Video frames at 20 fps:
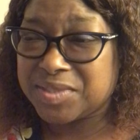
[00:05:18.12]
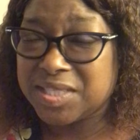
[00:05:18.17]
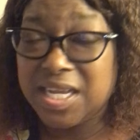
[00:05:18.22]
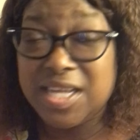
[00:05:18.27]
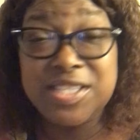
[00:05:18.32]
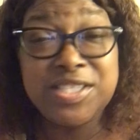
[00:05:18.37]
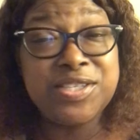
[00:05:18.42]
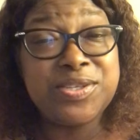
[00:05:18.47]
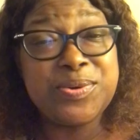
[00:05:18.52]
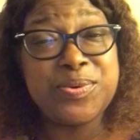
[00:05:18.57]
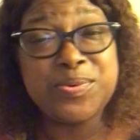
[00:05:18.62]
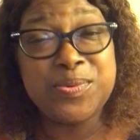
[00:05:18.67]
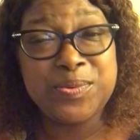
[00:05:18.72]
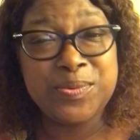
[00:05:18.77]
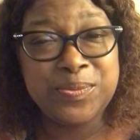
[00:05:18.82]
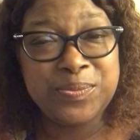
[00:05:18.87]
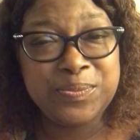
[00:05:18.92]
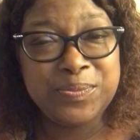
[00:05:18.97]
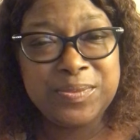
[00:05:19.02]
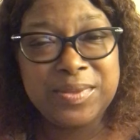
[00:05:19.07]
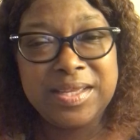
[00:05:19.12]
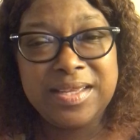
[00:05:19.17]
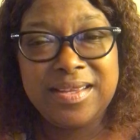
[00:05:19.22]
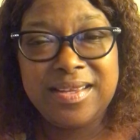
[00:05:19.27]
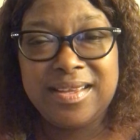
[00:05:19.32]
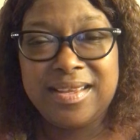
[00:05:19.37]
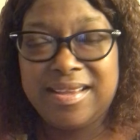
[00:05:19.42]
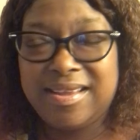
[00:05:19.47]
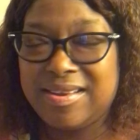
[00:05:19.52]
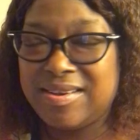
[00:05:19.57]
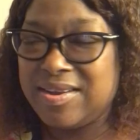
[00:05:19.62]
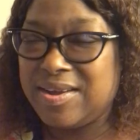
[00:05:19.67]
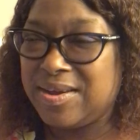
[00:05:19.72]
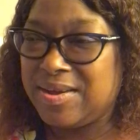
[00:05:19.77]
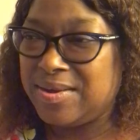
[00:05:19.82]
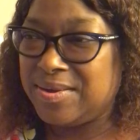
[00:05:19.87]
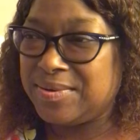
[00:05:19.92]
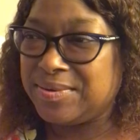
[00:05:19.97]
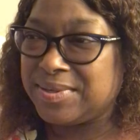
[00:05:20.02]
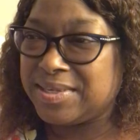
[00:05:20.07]
a Zoom,
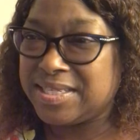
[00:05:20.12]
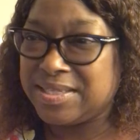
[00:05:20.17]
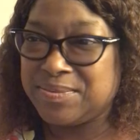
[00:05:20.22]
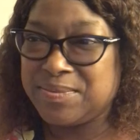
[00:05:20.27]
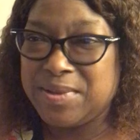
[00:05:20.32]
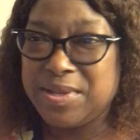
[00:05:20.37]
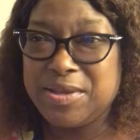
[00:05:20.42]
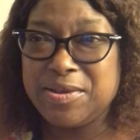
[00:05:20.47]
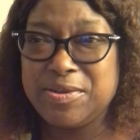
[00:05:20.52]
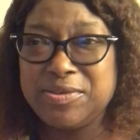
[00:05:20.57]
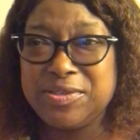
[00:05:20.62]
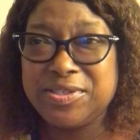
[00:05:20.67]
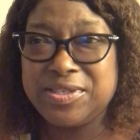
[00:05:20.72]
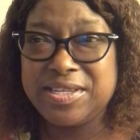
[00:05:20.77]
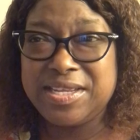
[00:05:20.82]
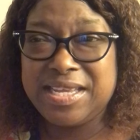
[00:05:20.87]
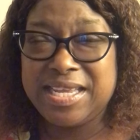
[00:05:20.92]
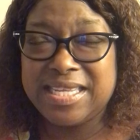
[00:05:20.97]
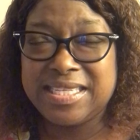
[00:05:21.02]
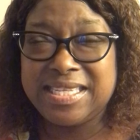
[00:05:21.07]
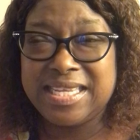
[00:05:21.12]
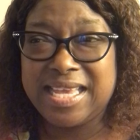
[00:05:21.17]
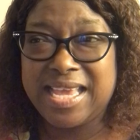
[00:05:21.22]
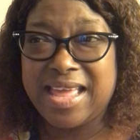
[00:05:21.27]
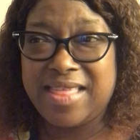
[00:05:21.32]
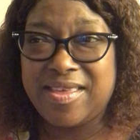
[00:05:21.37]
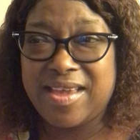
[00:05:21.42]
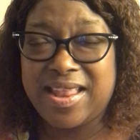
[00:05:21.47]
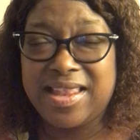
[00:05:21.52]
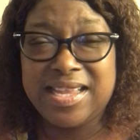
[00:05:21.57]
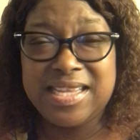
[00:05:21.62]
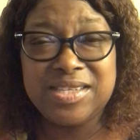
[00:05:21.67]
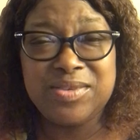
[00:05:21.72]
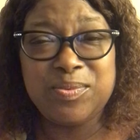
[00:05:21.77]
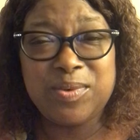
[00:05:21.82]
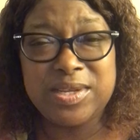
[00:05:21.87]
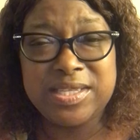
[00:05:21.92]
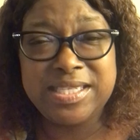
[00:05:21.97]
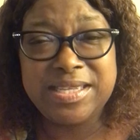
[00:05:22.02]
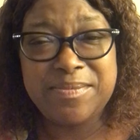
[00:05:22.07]
because we usually get together at
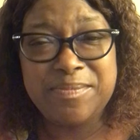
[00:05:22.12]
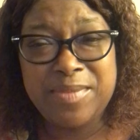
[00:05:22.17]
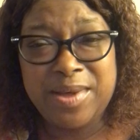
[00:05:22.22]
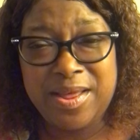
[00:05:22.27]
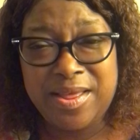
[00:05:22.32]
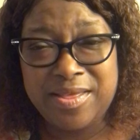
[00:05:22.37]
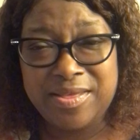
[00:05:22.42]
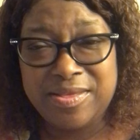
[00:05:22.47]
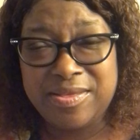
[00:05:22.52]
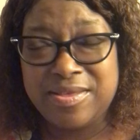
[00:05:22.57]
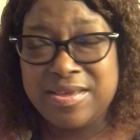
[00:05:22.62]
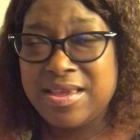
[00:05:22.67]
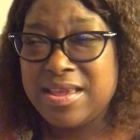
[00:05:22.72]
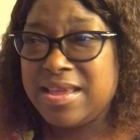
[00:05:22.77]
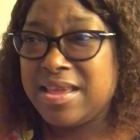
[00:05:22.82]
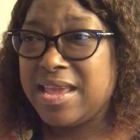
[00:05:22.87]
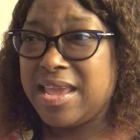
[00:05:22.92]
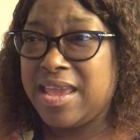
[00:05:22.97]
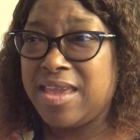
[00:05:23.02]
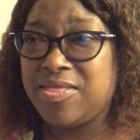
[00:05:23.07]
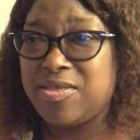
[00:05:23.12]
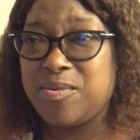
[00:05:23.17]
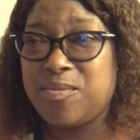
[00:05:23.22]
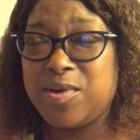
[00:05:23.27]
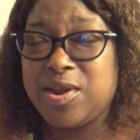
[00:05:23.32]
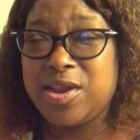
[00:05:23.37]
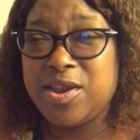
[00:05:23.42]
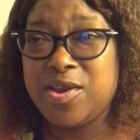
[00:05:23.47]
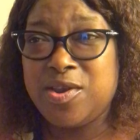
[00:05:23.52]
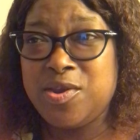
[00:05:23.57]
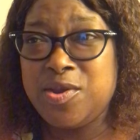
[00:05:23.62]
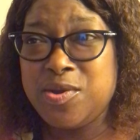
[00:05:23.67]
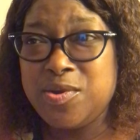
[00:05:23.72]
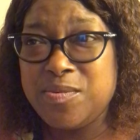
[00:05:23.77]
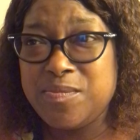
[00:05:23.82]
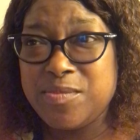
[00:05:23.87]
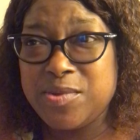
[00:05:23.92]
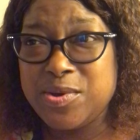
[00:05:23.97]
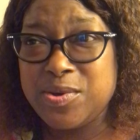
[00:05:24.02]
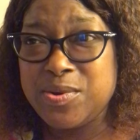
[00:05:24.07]
least once a month, either when the
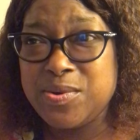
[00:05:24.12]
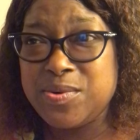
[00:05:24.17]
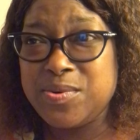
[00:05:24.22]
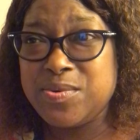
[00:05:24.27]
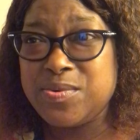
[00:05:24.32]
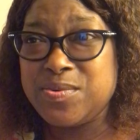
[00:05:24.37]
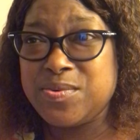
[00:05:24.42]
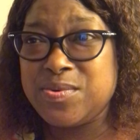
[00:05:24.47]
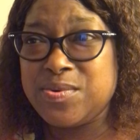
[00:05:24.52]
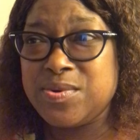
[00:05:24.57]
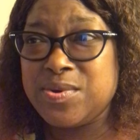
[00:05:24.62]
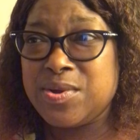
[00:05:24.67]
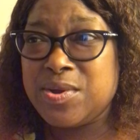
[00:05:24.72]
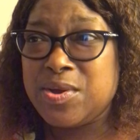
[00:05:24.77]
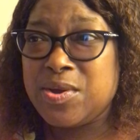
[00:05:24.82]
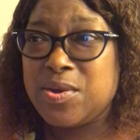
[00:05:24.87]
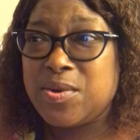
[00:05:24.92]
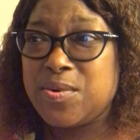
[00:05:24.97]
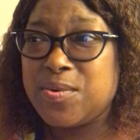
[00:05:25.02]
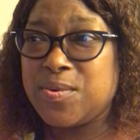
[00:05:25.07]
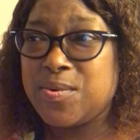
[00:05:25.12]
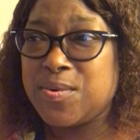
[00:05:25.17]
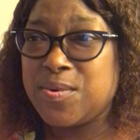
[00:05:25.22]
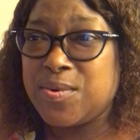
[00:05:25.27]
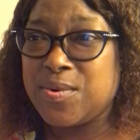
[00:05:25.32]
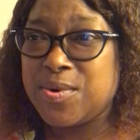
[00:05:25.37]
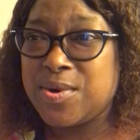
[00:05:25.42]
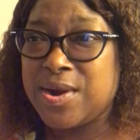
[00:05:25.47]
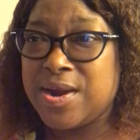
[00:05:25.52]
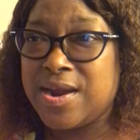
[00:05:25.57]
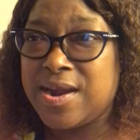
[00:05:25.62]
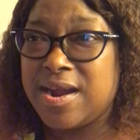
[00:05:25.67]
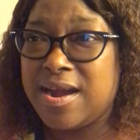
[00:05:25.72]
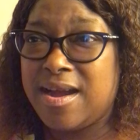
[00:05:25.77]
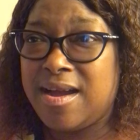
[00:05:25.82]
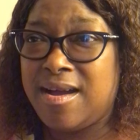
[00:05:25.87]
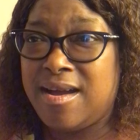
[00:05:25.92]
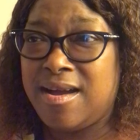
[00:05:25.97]
new moon or